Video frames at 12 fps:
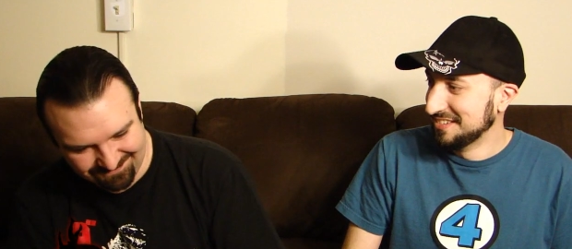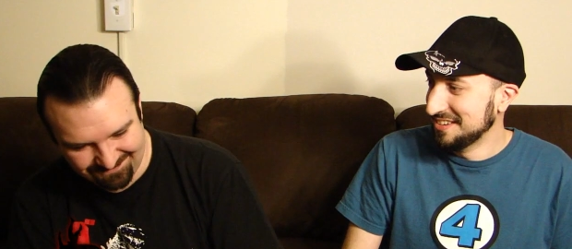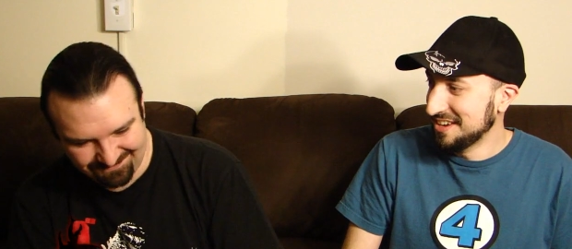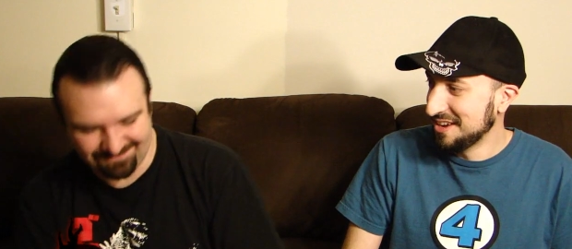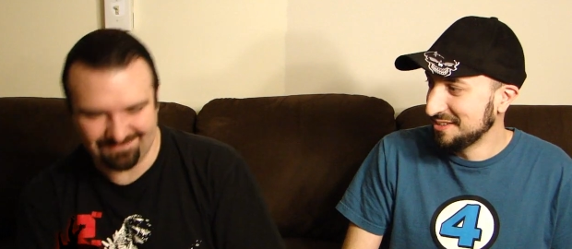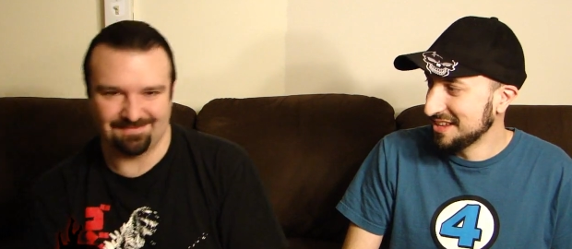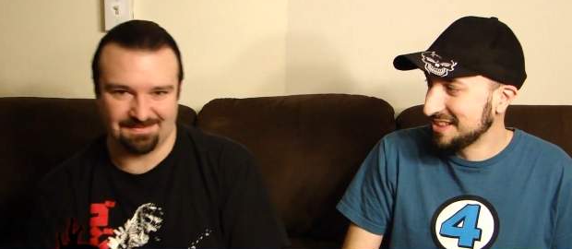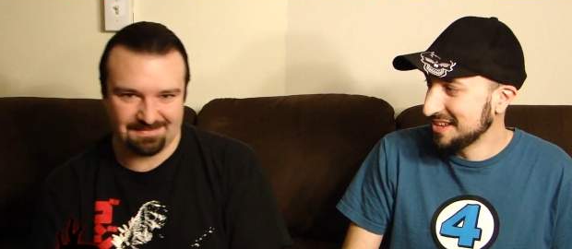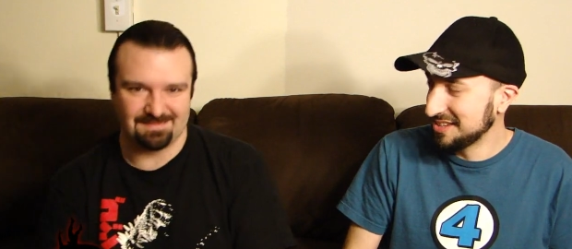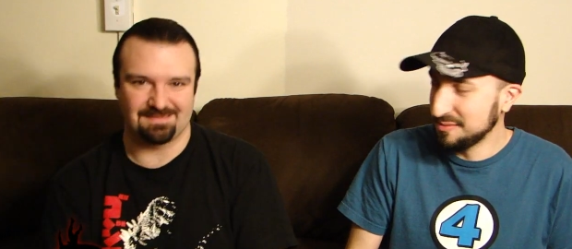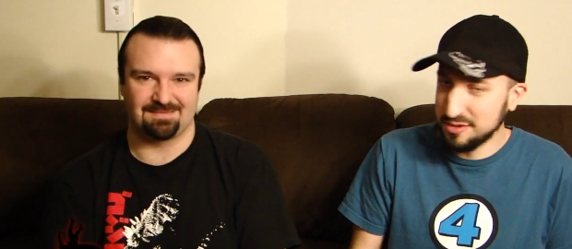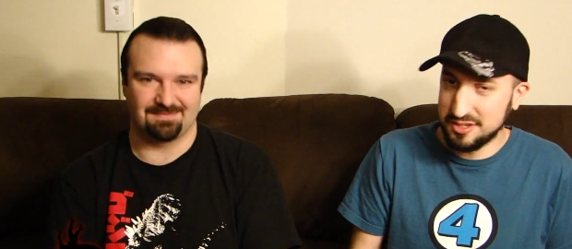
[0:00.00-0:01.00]
Speaker 1: You know, like,
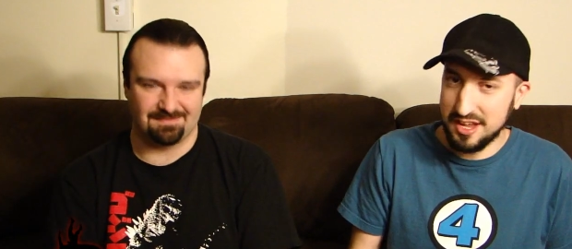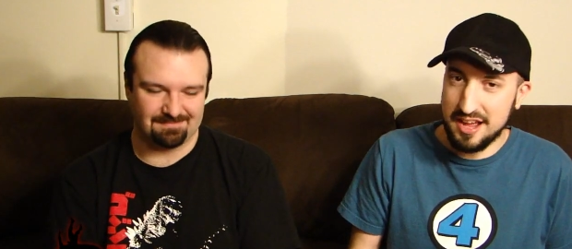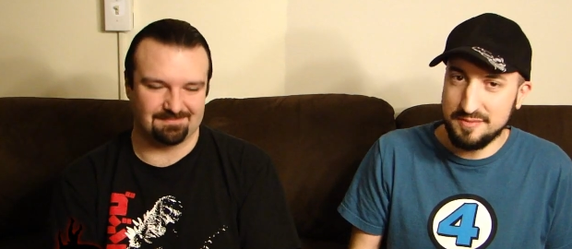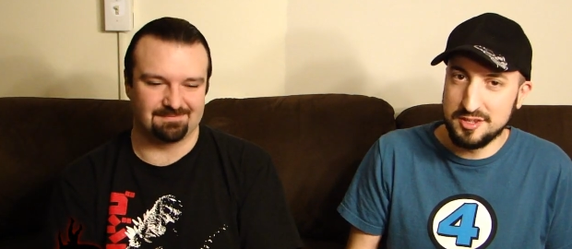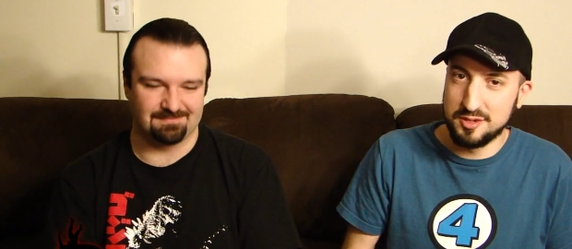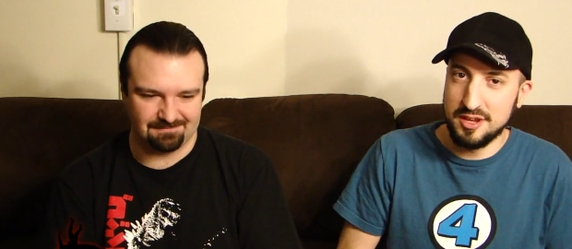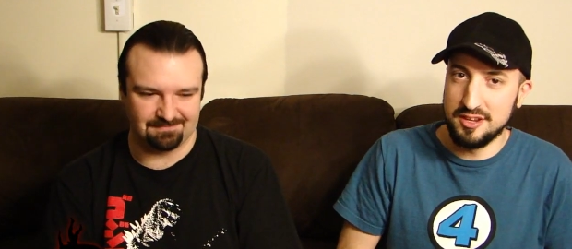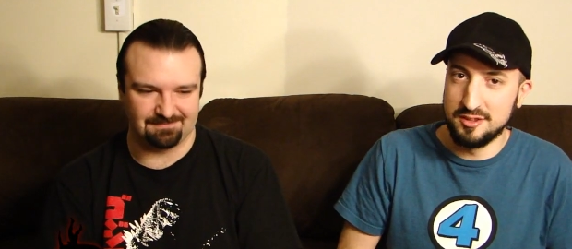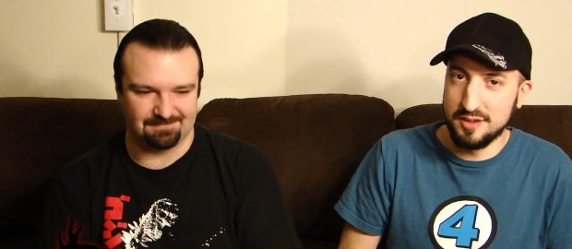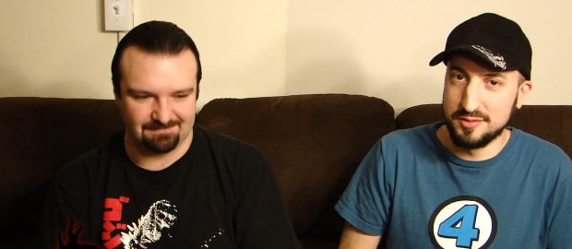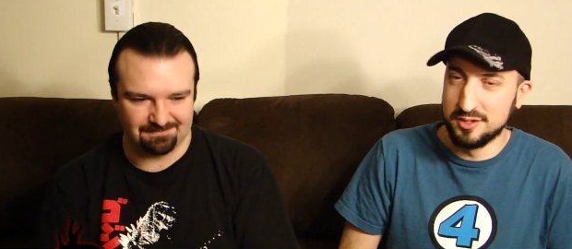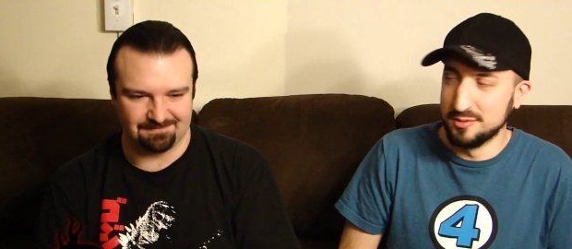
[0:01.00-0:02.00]
that's the most obvious way
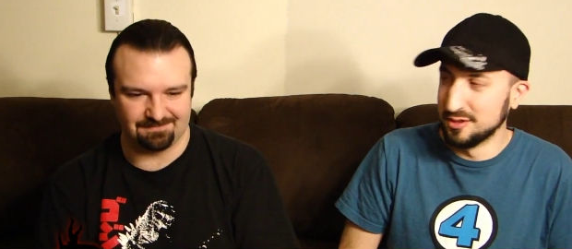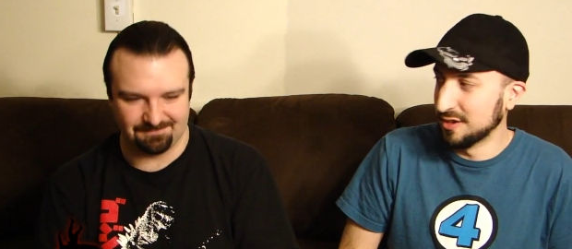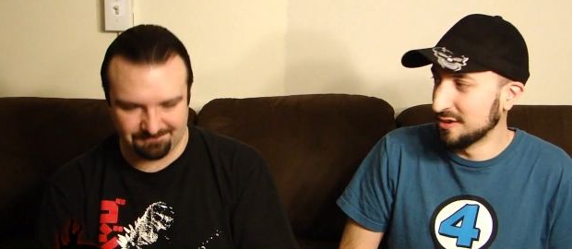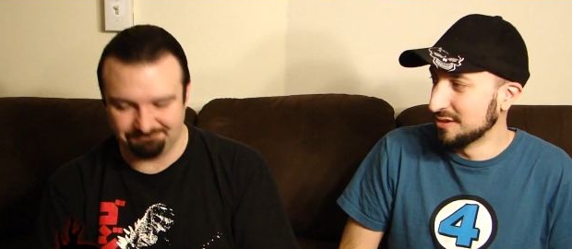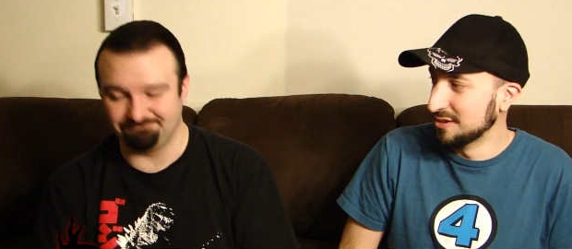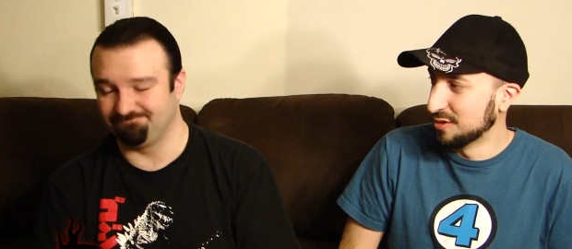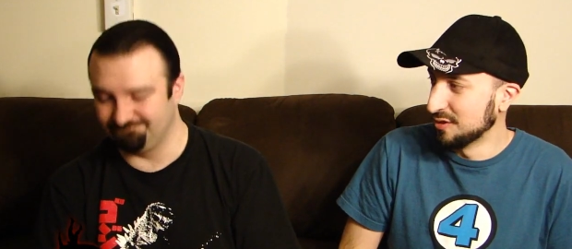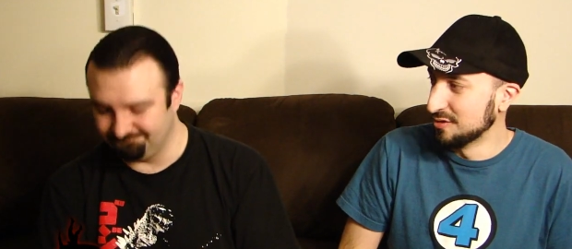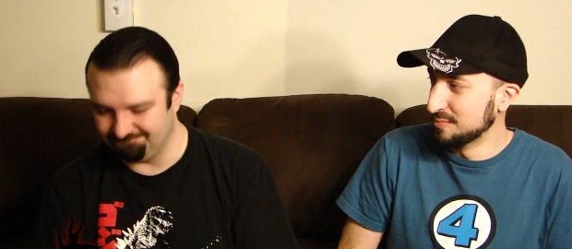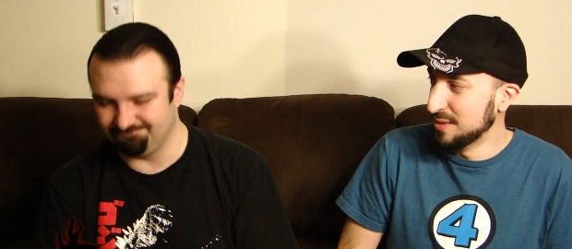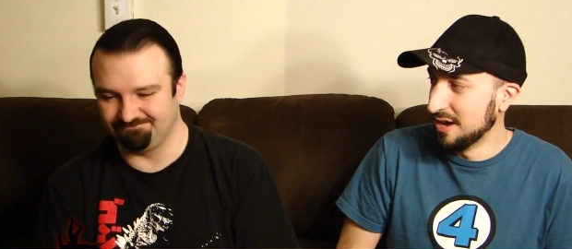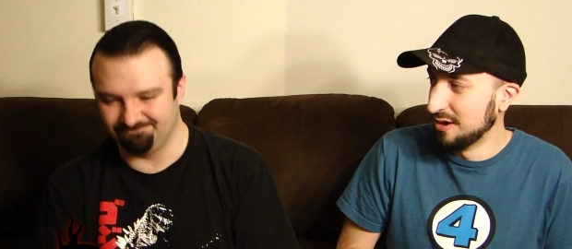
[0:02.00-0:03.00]
to ever do a turn. He
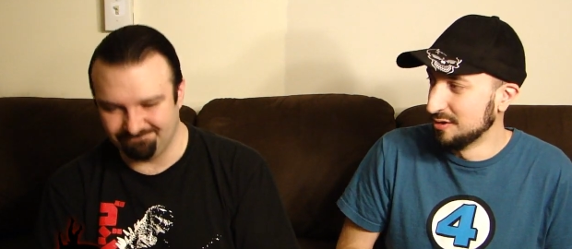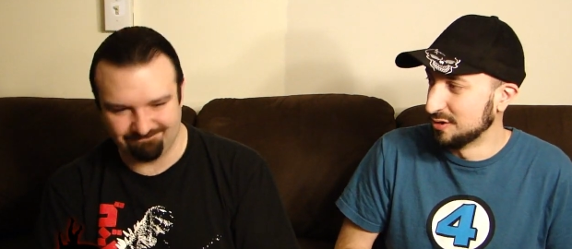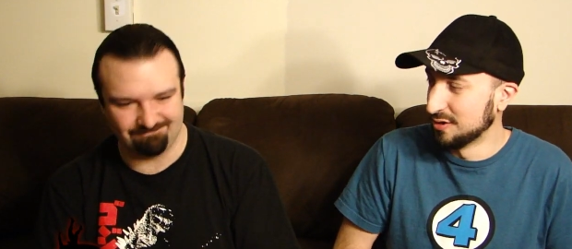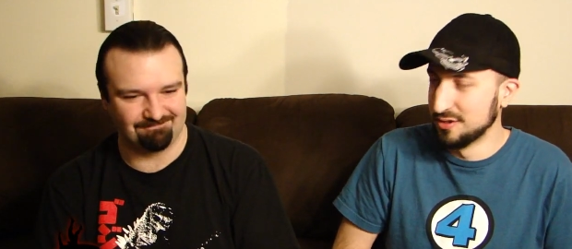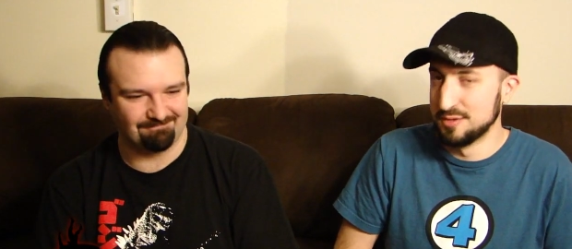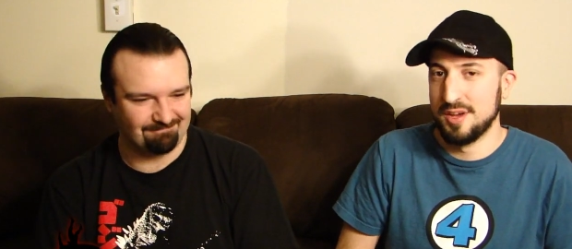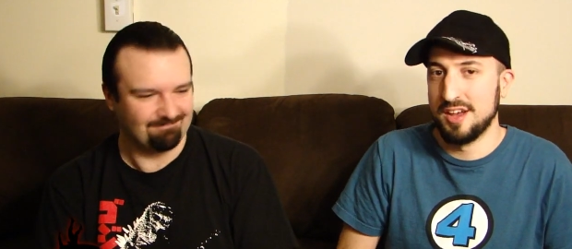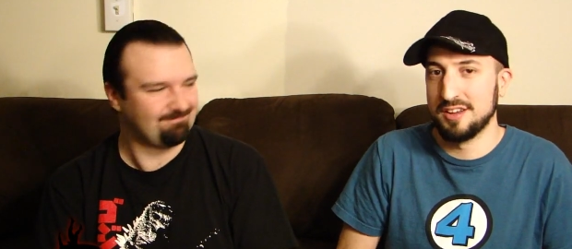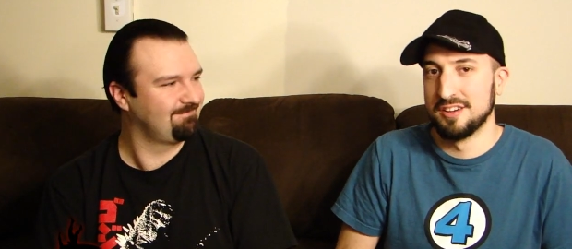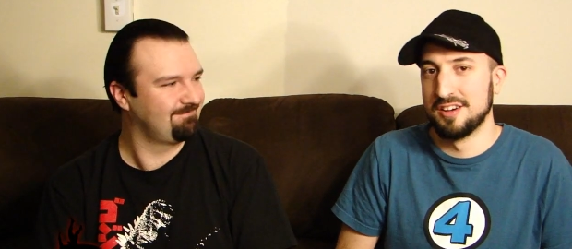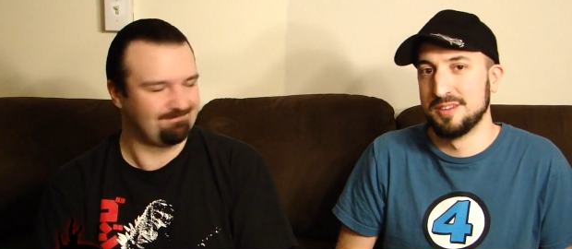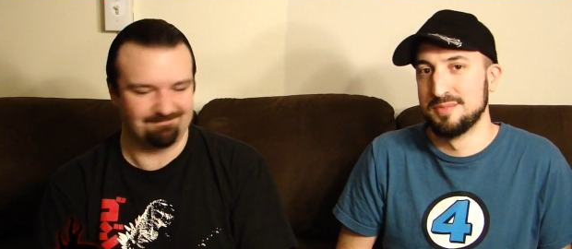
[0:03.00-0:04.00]
turned, your back, oh, he turned his
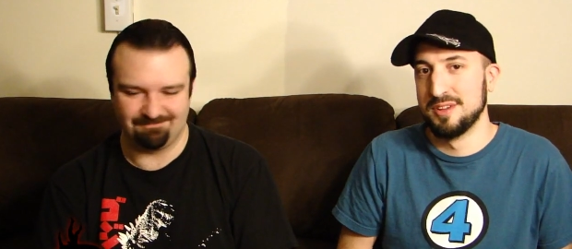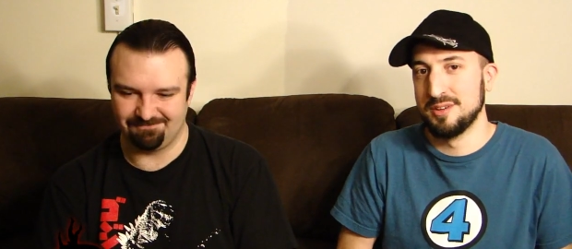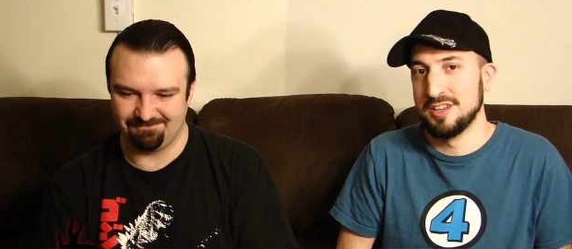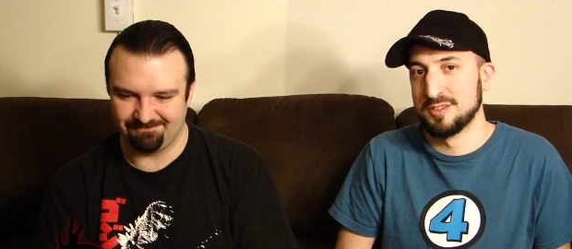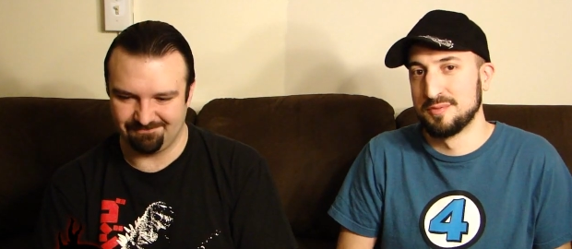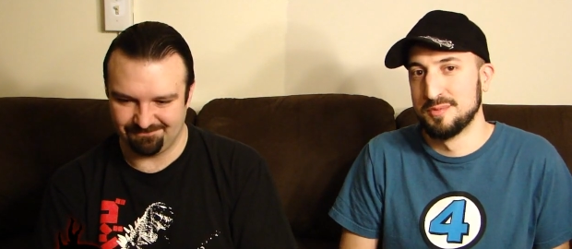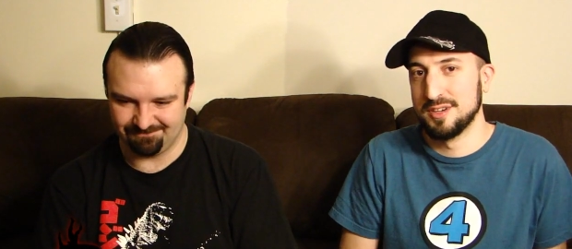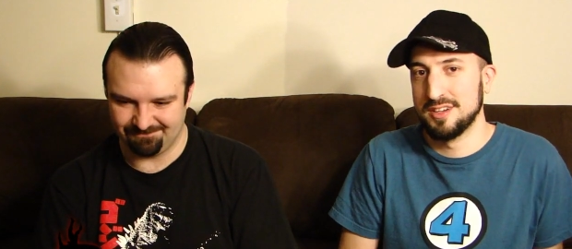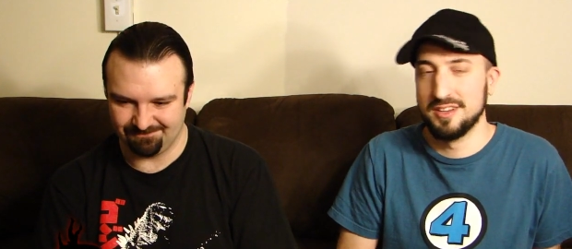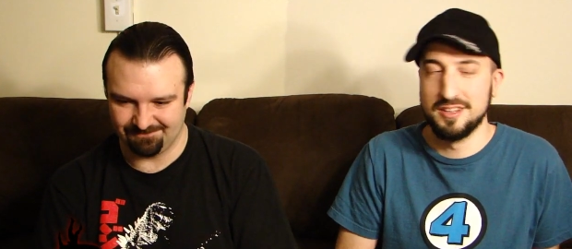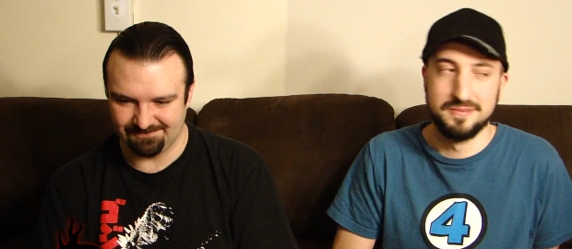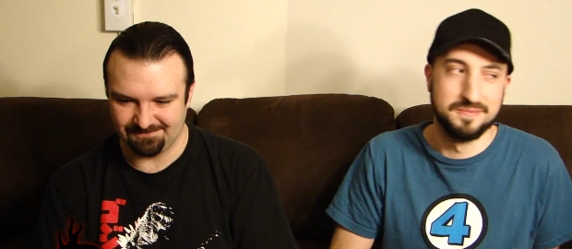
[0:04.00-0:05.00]
back on him, now he hits him from
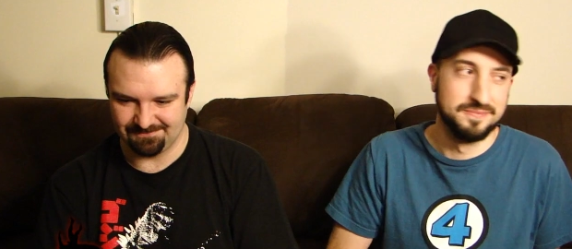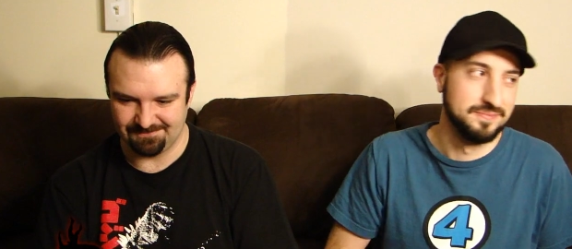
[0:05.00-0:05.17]
behind.